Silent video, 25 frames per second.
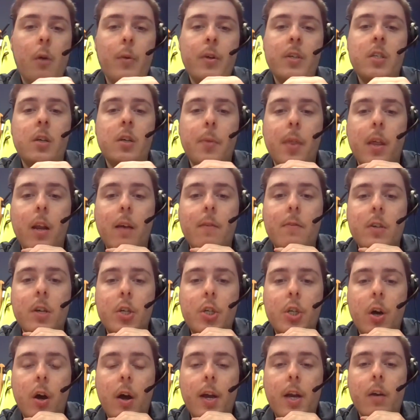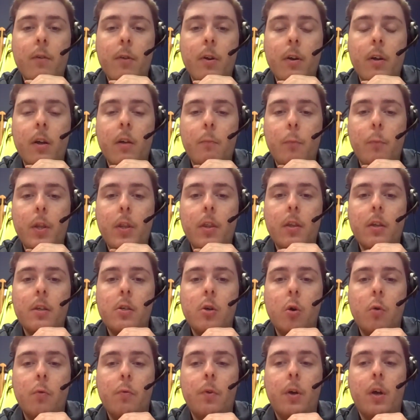someone that lives in China and with the sort
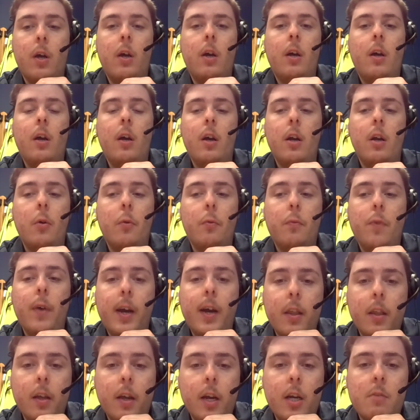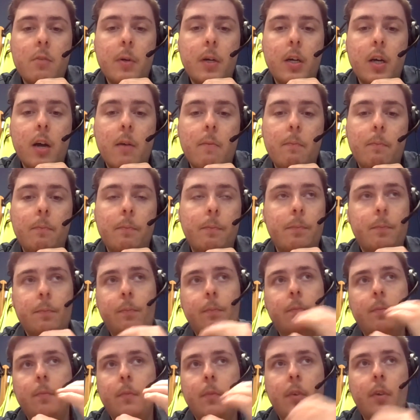of aloof figure that he's become,
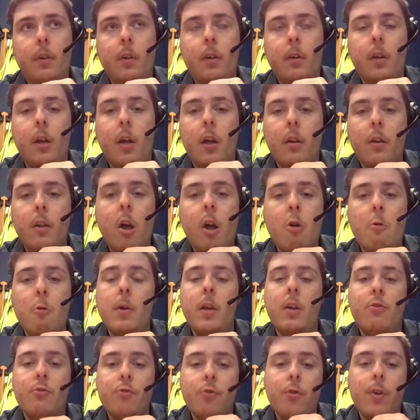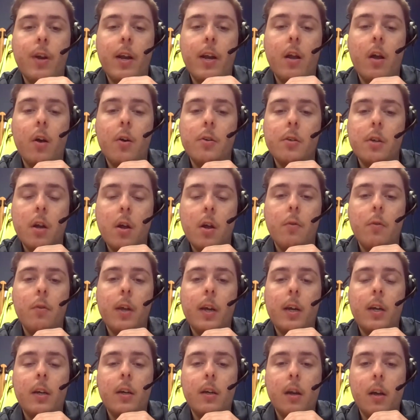nobody truly knows. I don't
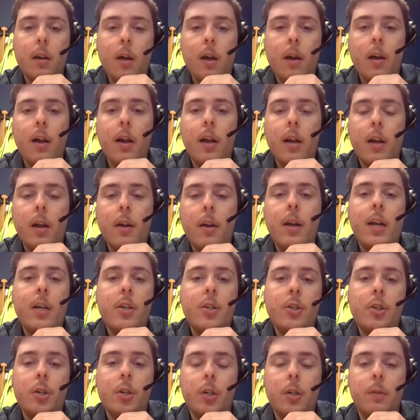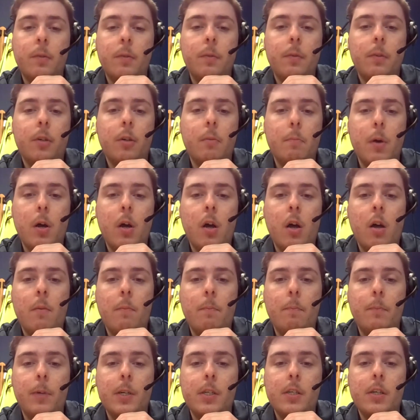think, unless you're
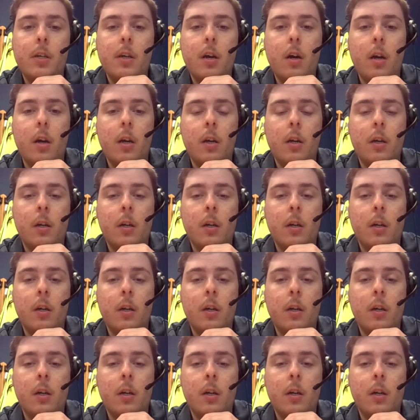Mr. Dye.